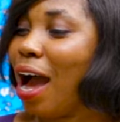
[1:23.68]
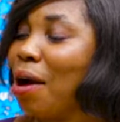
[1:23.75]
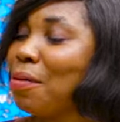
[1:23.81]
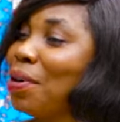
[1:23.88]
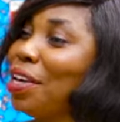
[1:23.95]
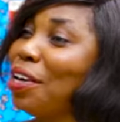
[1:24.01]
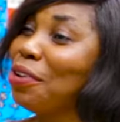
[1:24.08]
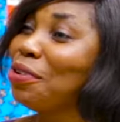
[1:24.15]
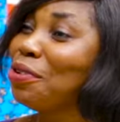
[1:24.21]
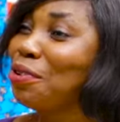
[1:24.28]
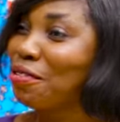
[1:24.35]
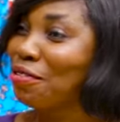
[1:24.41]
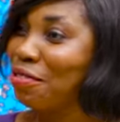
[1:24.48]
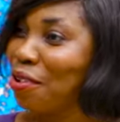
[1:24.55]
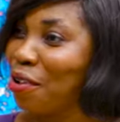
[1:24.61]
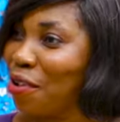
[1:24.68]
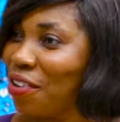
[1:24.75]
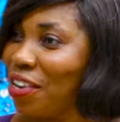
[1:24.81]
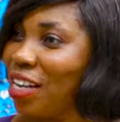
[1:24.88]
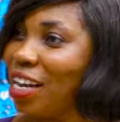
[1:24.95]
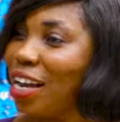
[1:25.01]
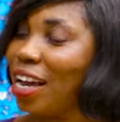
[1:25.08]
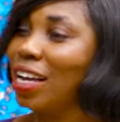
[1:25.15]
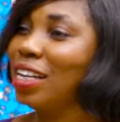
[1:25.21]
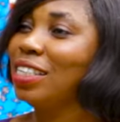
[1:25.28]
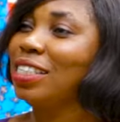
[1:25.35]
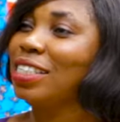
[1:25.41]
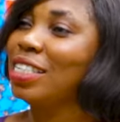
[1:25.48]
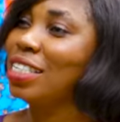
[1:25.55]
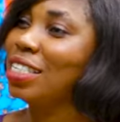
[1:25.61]
Abigail Ofori,
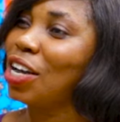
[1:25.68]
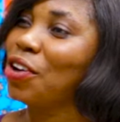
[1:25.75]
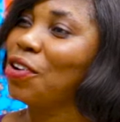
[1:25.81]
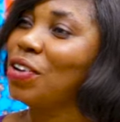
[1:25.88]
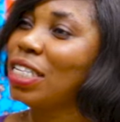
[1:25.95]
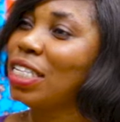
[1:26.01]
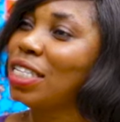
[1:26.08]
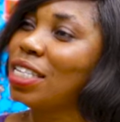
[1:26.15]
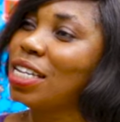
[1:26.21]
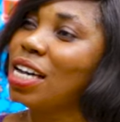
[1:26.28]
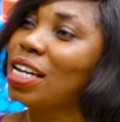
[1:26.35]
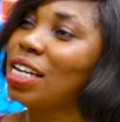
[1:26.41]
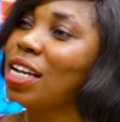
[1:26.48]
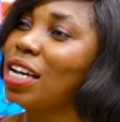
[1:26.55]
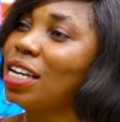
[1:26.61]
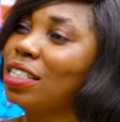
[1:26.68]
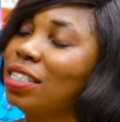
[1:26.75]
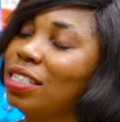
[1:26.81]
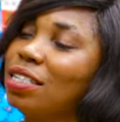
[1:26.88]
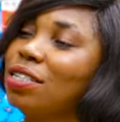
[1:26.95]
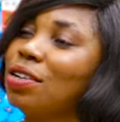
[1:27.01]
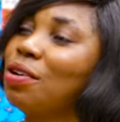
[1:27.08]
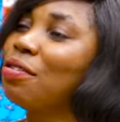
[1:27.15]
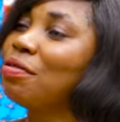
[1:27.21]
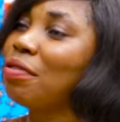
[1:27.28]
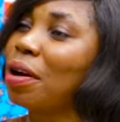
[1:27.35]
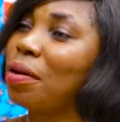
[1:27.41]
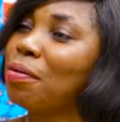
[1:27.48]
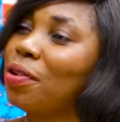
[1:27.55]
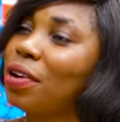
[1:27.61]
and she's a Christian and she sells
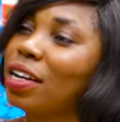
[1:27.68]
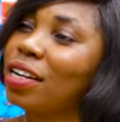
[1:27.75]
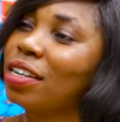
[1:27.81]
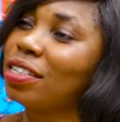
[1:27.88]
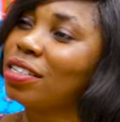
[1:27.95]
fabric.